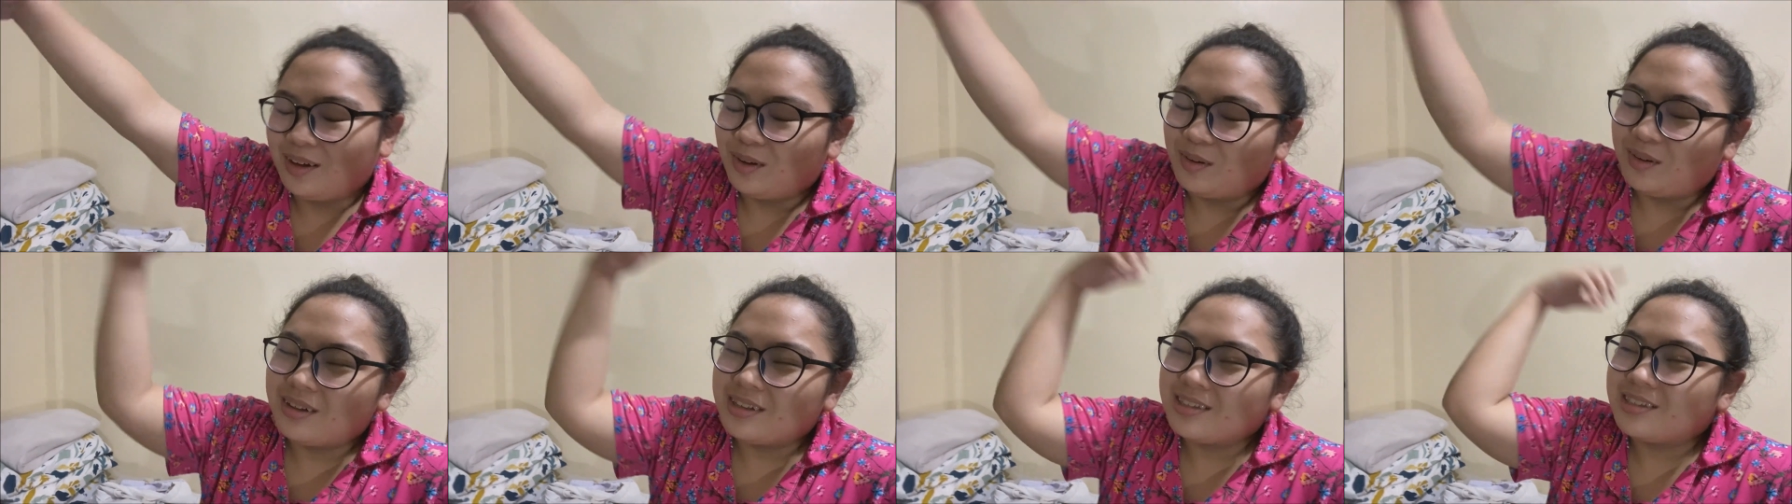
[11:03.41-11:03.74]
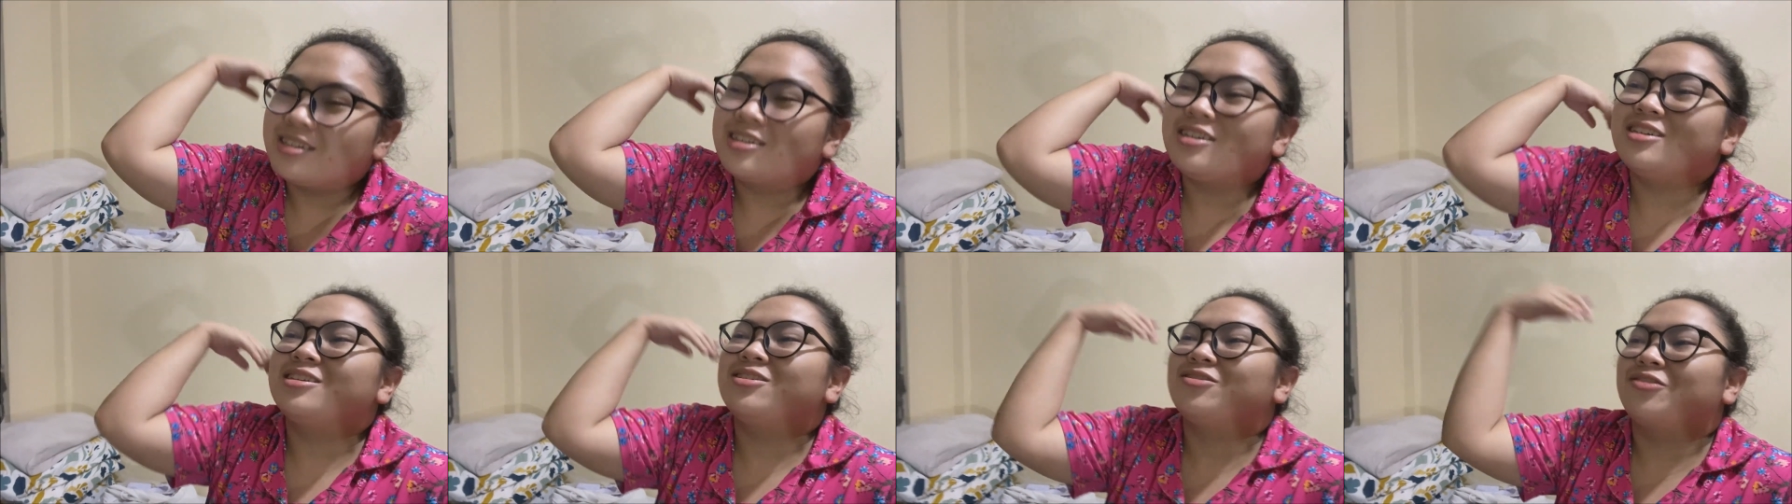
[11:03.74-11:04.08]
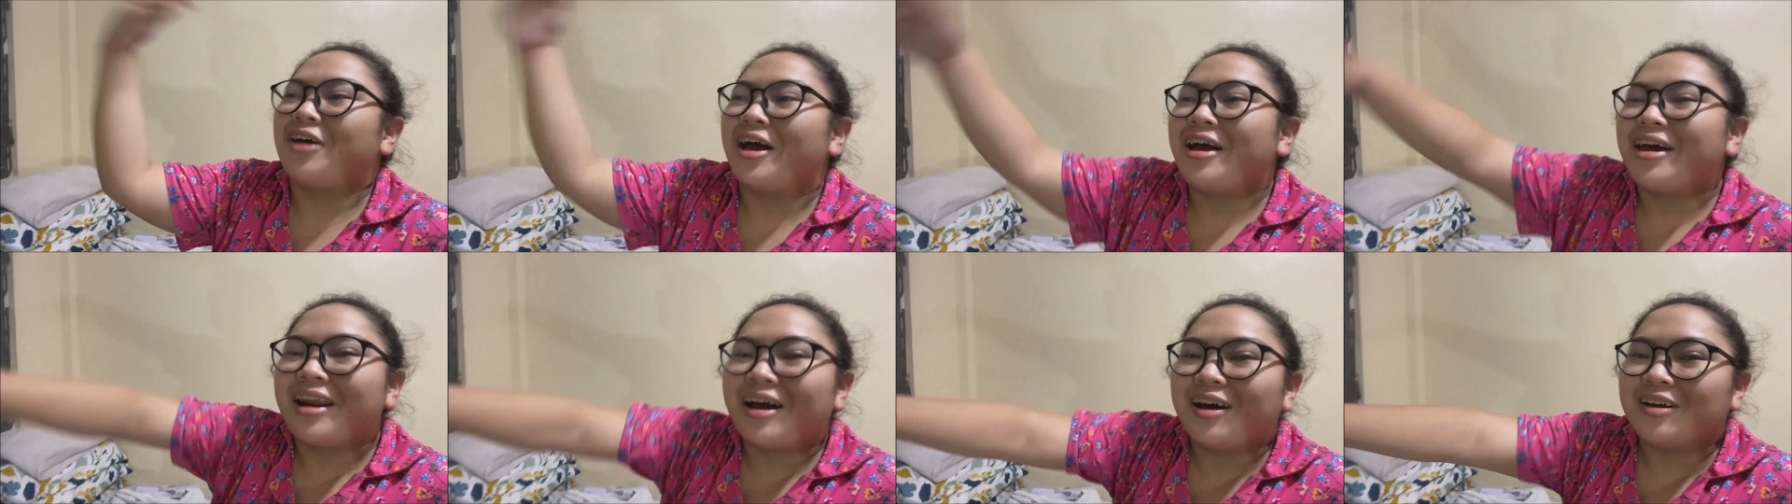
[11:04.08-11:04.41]
I was just
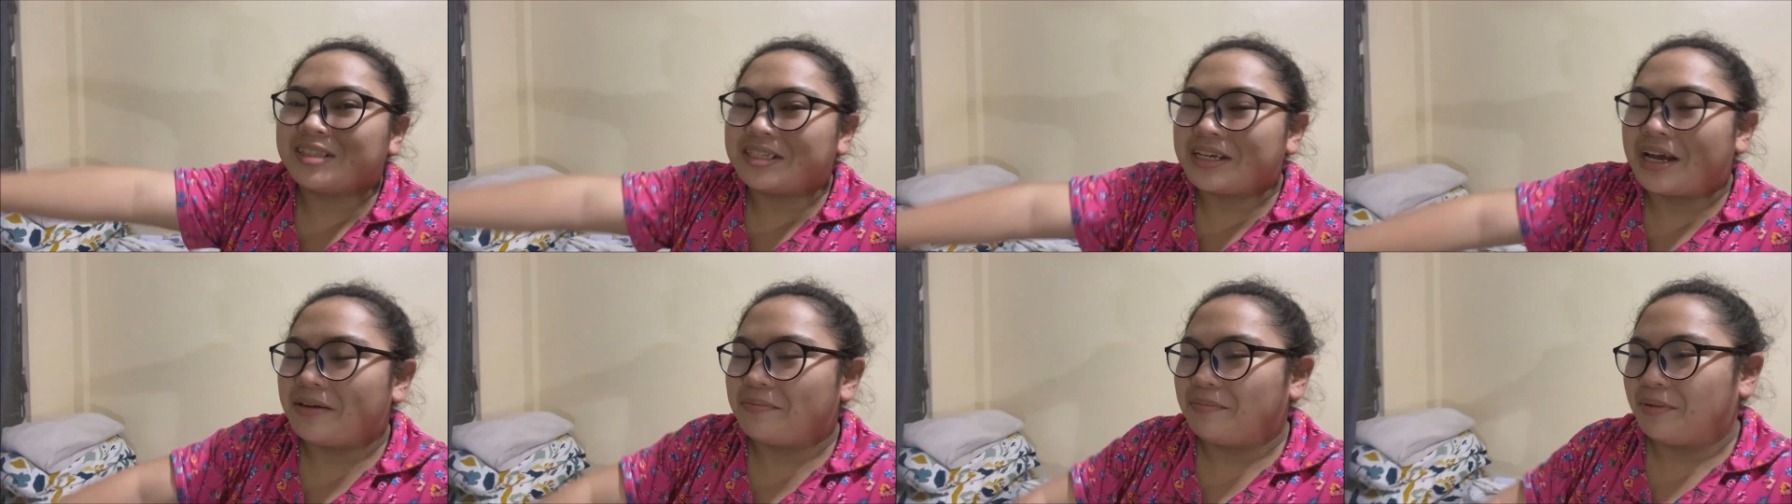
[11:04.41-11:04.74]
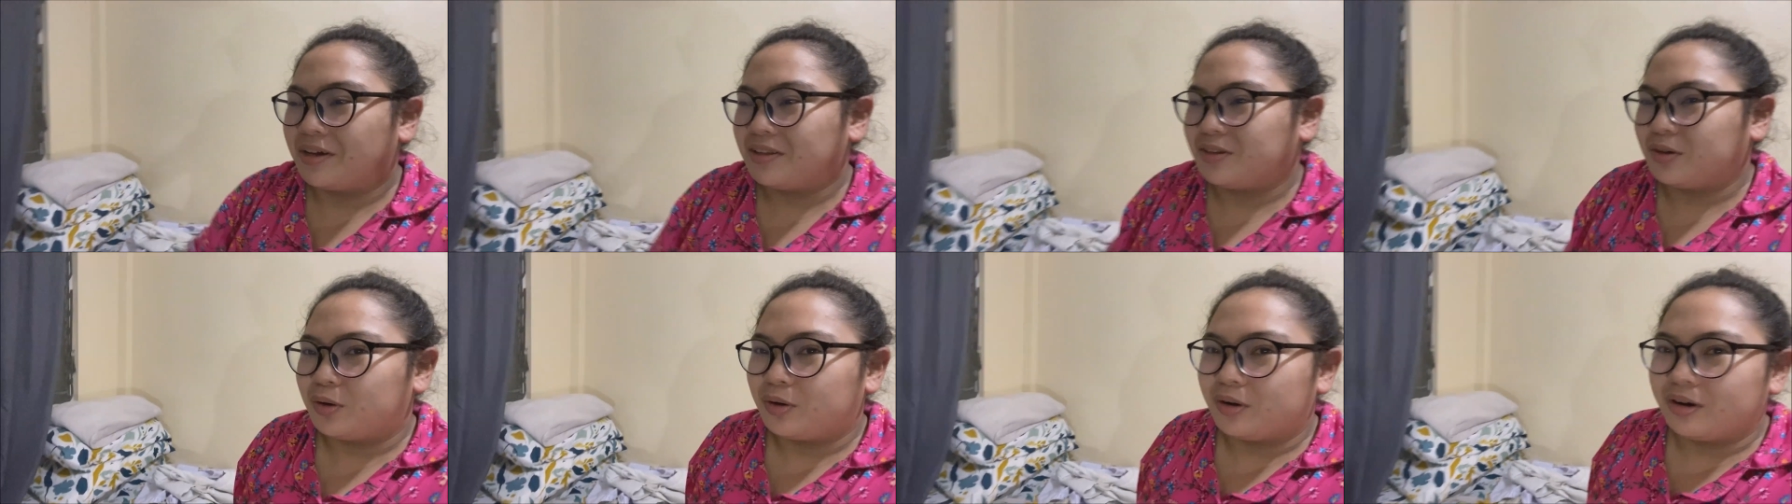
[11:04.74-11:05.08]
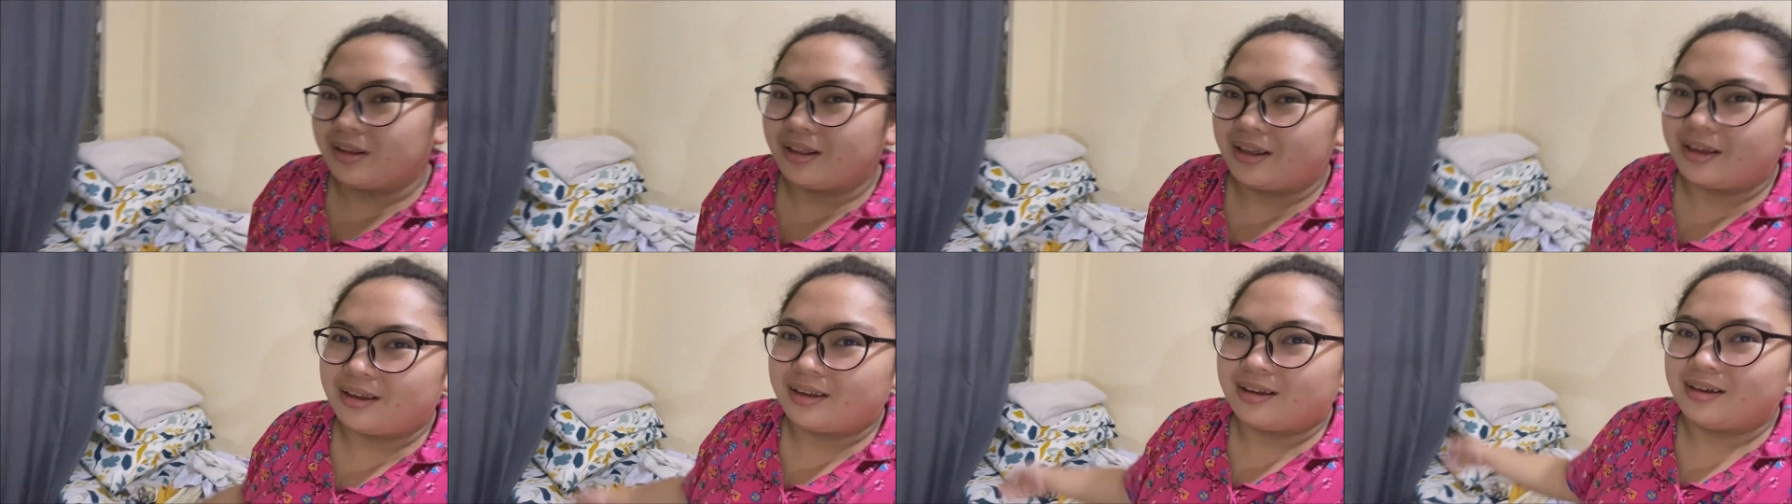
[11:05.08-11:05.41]
right outside my door,
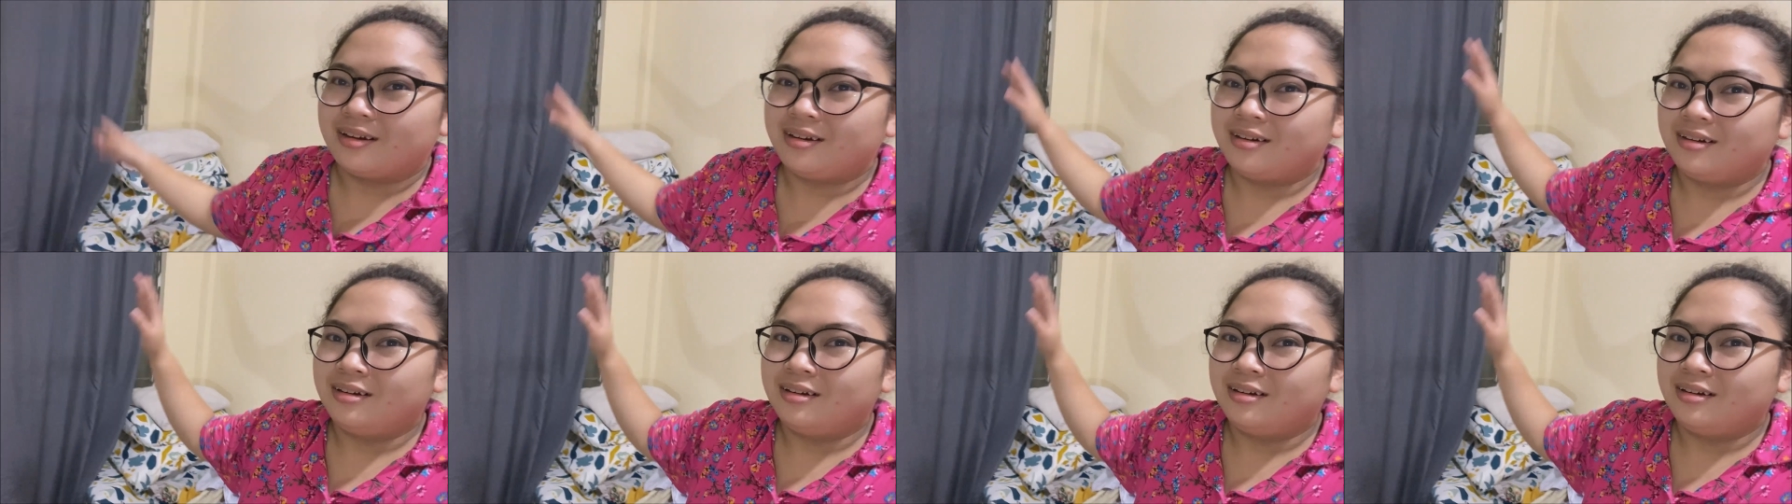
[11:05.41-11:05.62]
like,